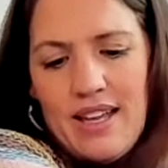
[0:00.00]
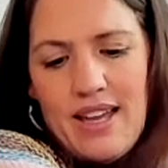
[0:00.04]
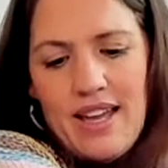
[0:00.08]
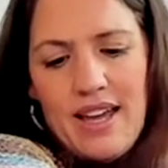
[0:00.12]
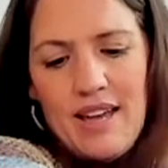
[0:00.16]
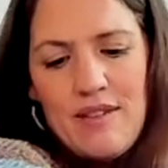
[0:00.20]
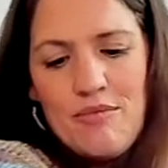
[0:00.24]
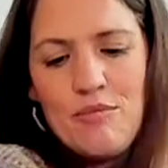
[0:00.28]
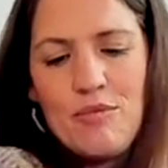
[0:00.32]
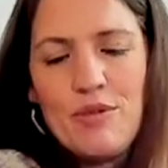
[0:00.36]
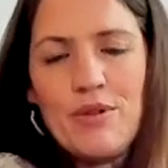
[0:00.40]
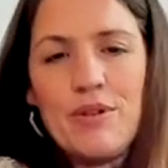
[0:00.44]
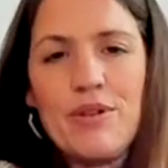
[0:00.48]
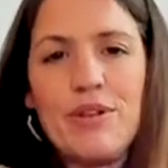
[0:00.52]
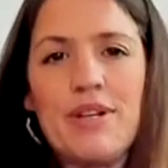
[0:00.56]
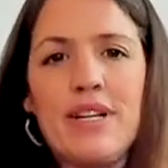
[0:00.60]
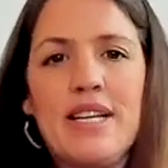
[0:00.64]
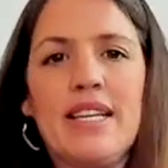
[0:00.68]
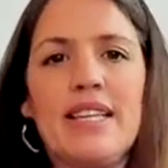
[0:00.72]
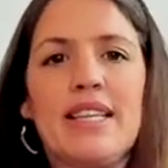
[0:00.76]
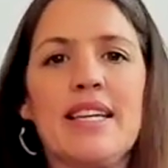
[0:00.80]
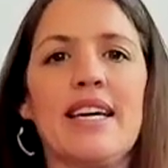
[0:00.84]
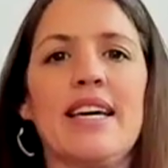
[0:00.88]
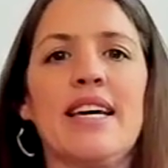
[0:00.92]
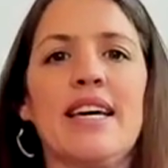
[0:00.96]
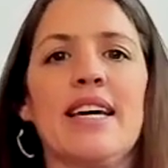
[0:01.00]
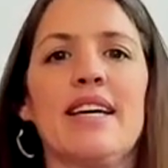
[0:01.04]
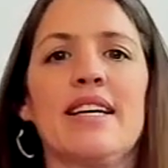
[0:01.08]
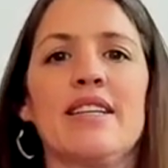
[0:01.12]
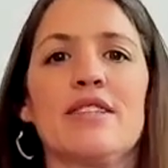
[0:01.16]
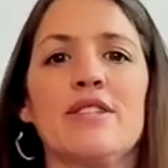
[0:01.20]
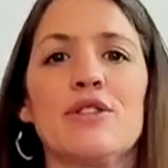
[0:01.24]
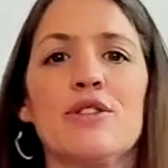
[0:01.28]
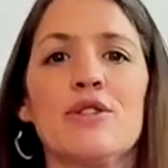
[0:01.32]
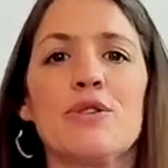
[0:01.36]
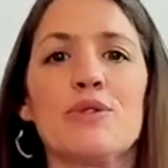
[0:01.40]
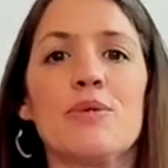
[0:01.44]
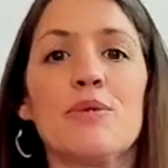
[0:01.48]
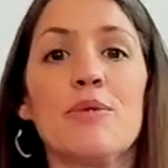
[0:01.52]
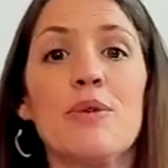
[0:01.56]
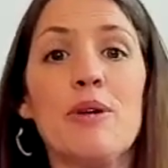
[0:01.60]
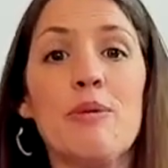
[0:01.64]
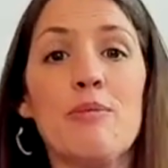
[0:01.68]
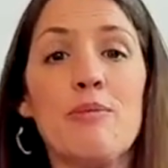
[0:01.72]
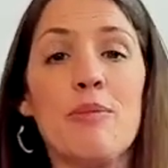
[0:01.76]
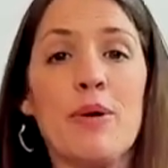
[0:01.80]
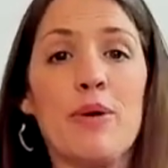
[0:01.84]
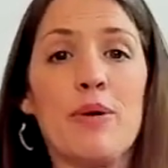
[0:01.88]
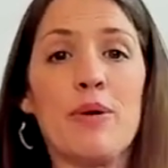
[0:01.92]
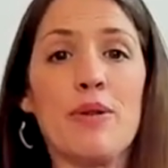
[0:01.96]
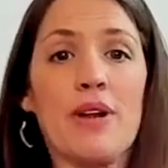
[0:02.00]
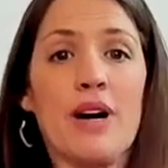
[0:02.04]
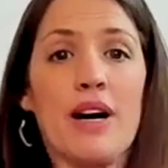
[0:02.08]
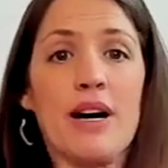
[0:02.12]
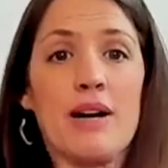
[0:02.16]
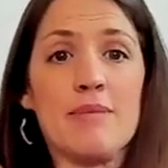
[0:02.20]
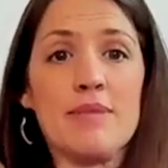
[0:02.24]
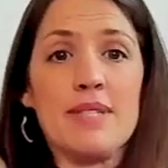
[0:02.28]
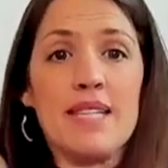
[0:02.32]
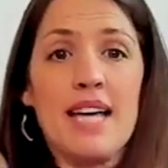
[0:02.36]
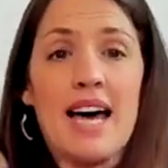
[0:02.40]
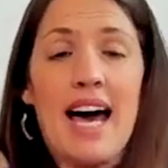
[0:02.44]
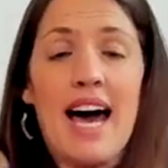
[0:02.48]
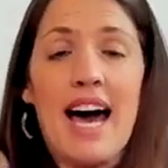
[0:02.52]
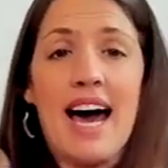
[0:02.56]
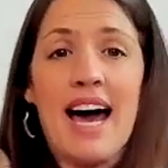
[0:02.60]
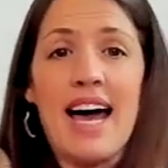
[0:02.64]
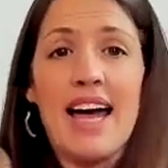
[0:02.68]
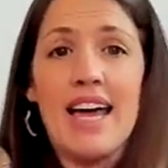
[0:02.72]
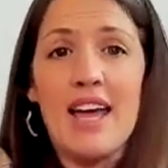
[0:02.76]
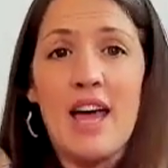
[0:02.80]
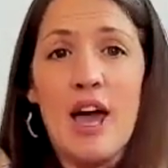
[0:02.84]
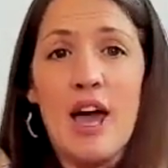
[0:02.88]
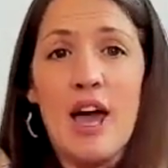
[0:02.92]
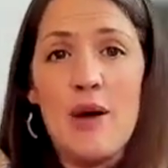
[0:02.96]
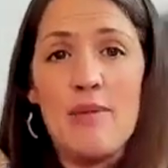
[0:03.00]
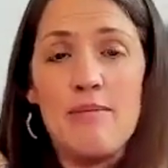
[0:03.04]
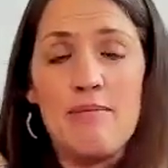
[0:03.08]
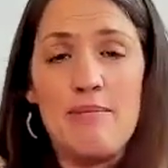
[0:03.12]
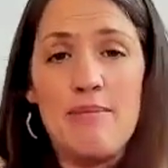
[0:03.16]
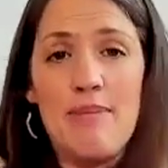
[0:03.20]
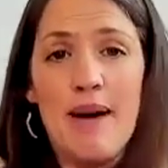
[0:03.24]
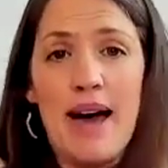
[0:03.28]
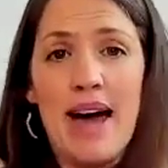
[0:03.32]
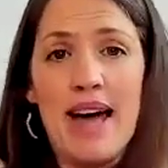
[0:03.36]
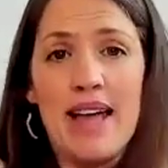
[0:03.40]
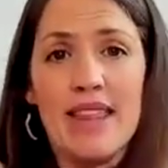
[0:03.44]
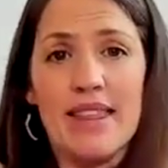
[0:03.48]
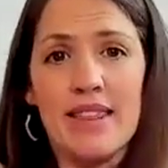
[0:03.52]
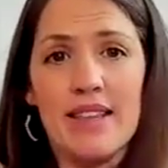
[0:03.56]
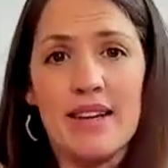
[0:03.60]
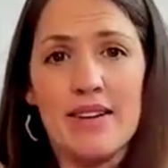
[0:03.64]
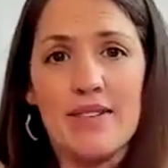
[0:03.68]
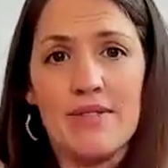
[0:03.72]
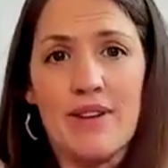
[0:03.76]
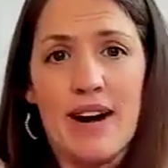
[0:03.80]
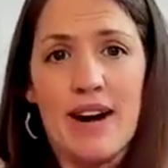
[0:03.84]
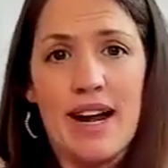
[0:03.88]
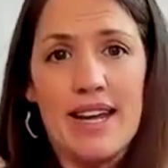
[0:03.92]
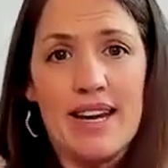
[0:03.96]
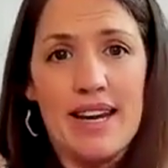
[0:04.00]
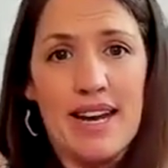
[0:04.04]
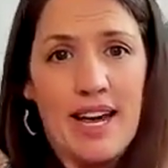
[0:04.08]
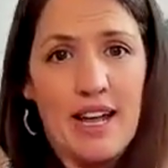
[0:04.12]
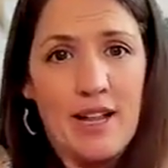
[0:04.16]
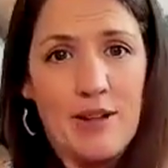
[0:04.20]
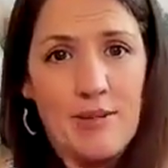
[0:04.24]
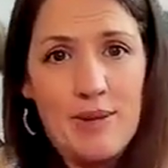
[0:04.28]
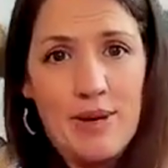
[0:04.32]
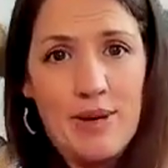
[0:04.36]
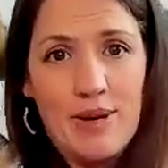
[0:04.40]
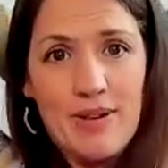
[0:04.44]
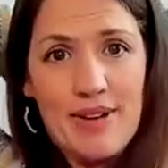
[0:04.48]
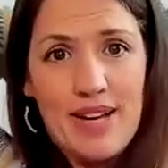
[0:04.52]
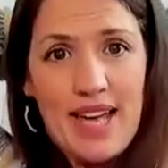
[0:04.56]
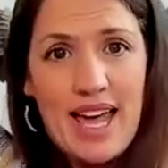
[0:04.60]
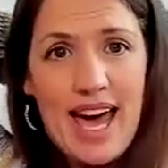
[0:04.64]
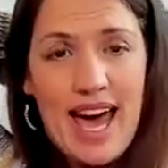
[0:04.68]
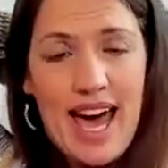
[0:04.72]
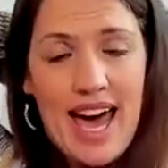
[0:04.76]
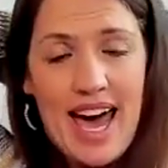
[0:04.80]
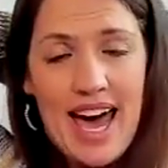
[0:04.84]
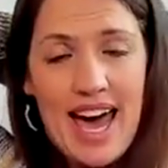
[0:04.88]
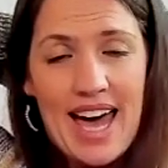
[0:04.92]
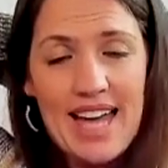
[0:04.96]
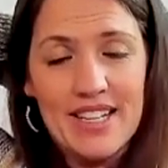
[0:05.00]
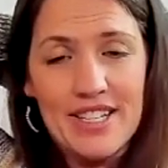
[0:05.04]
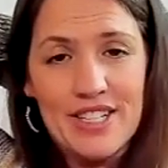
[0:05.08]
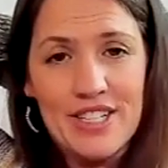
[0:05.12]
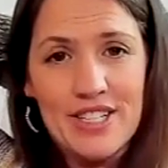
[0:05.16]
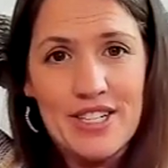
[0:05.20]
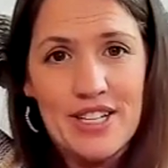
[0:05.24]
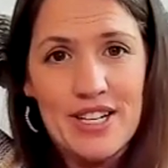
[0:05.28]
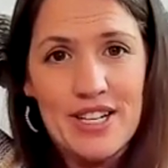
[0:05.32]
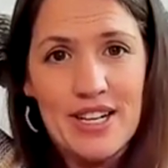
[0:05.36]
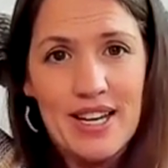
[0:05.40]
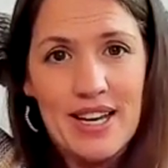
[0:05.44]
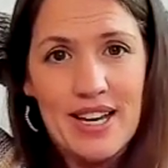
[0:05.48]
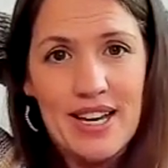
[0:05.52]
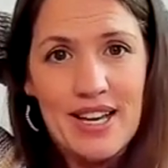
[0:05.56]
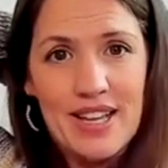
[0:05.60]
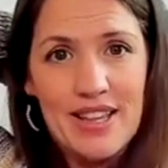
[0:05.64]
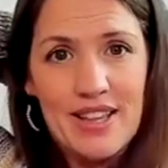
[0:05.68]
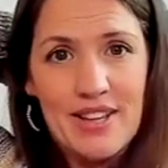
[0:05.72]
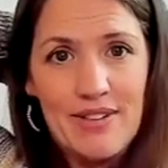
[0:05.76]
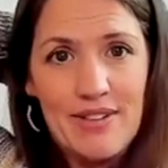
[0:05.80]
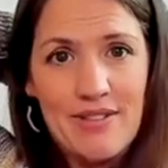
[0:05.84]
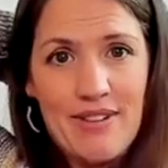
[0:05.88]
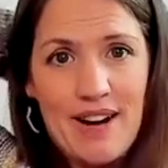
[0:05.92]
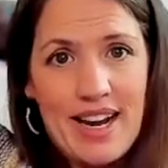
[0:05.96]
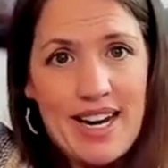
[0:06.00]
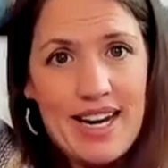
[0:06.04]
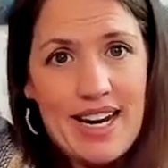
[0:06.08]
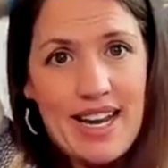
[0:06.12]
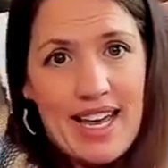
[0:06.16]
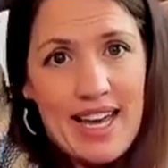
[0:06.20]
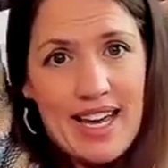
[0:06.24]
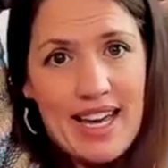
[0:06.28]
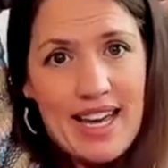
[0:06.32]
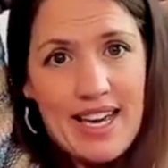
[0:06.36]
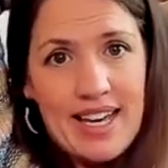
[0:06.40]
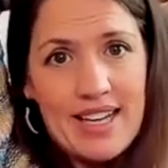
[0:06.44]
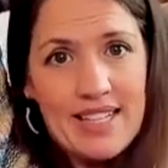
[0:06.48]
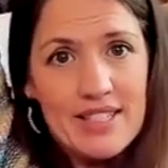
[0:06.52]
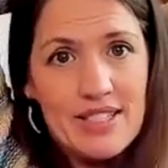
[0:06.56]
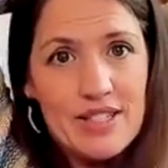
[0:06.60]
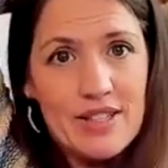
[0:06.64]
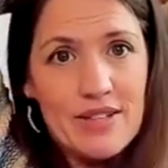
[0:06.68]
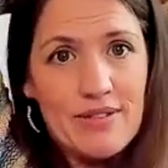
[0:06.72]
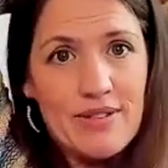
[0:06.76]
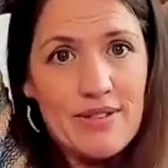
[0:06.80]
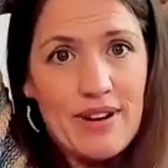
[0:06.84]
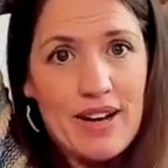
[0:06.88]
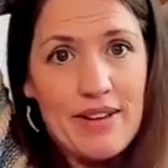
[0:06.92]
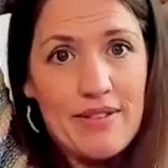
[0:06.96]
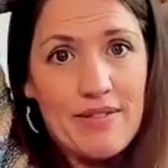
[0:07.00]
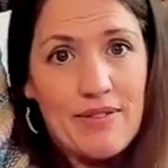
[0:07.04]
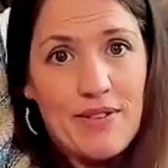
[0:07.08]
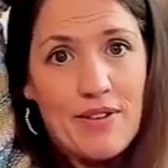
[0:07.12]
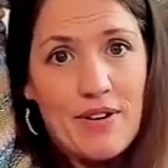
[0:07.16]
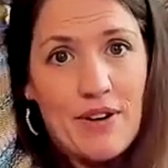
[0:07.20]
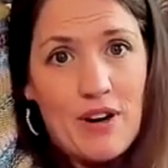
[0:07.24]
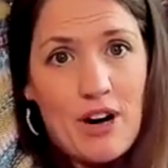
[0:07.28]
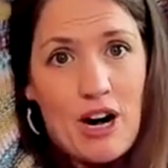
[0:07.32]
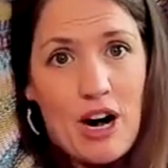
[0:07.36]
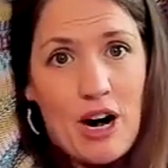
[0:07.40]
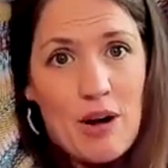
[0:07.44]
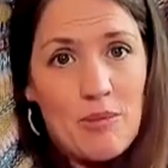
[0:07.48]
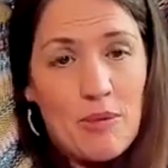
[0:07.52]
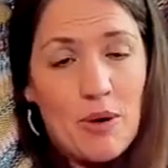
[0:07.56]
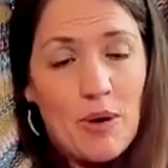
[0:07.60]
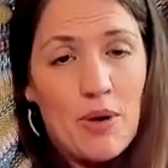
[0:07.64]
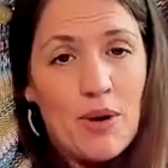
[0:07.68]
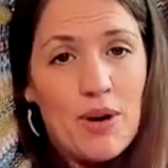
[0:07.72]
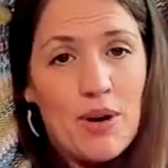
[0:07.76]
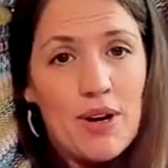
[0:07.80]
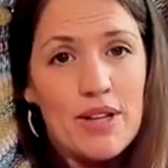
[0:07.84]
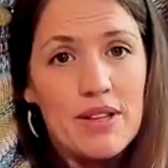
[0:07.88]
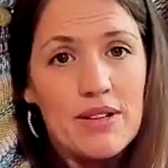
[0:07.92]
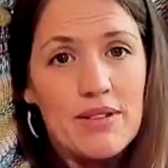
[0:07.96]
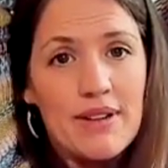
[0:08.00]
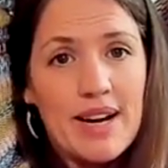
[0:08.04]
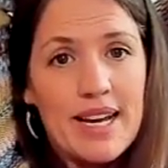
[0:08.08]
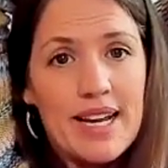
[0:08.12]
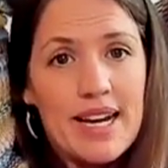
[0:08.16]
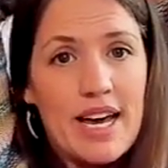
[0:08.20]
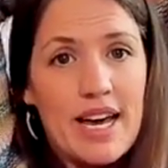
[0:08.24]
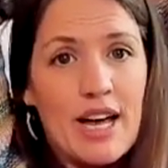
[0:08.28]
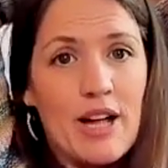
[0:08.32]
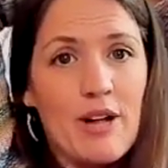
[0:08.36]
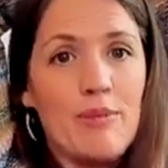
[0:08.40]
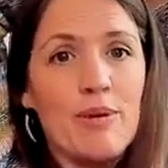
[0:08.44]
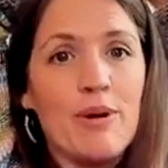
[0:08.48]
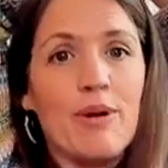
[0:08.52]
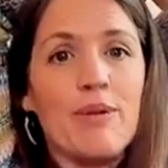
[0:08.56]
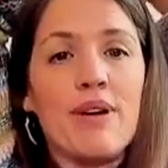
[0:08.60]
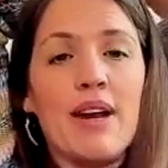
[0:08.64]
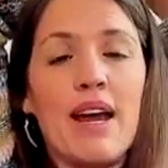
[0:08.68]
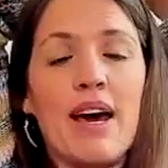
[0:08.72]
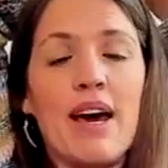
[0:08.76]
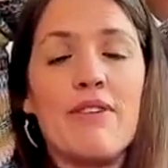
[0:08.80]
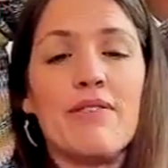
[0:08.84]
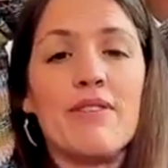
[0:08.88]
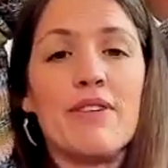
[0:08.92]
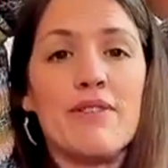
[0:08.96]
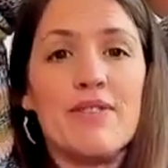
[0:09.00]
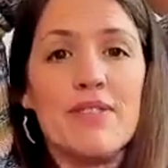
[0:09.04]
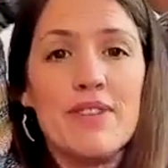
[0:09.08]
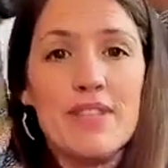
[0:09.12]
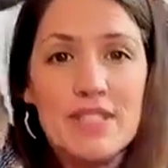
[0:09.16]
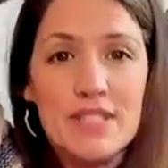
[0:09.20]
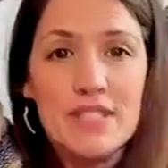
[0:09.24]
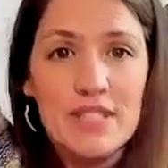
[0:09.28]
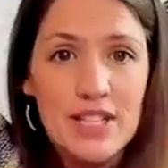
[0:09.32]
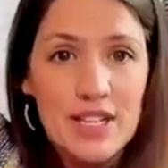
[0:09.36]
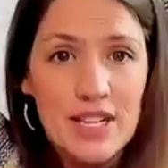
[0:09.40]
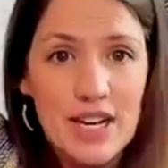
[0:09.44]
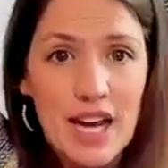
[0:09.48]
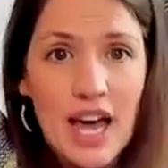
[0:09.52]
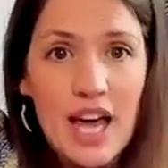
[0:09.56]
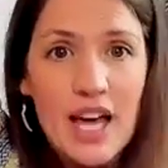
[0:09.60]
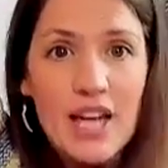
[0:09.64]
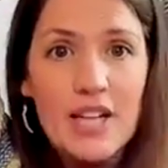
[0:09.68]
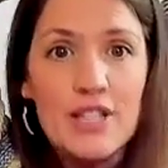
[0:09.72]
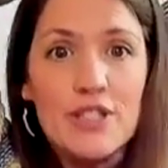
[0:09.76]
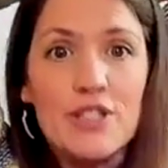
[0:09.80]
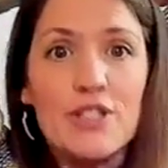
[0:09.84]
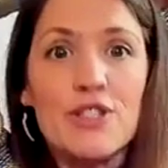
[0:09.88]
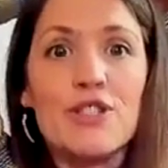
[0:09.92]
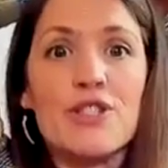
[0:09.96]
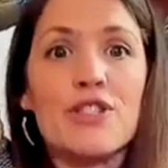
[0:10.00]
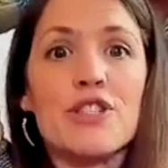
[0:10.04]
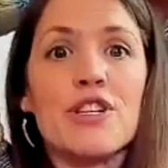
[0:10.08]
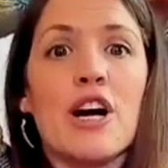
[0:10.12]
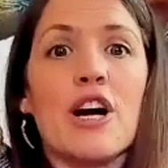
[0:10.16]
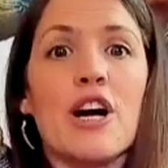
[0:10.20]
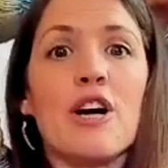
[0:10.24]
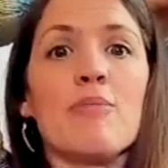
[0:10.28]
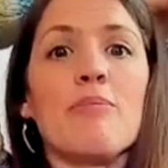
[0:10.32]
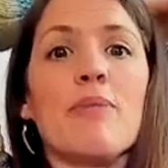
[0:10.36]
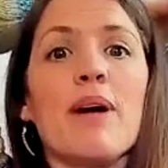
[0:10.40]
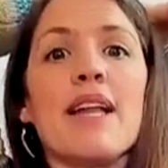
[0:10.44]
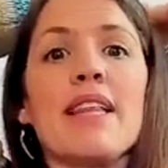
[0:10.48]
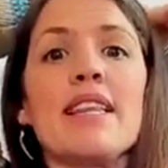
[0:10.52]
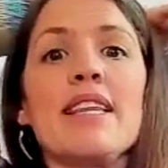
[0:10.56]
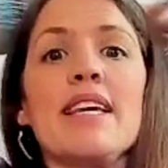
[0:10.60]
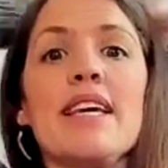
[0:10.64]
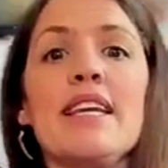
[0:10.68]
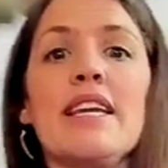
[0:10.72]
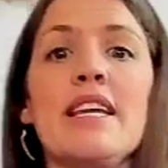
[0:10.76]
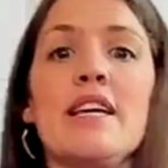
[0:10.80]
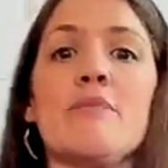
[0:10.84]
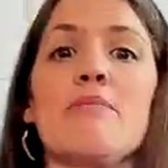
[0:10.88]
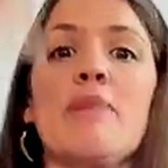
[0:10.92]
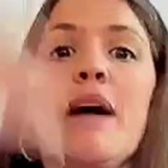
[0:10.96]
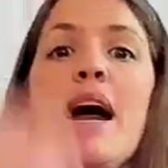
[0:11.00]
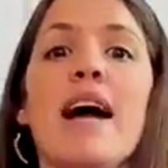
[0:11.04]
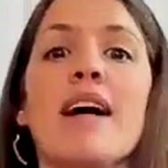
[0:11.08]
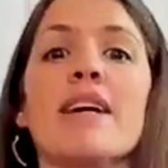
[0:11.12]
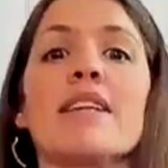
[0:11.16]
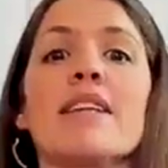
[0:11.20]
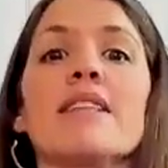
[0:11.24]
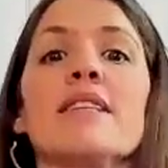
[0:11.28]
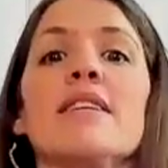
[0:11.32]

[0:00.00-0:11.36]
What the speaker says: And breathe in, sweep both arms high, bend the right elbow, catch the right hand, the right forearm, or the right elbow, whatever feels good. Start by leaning back,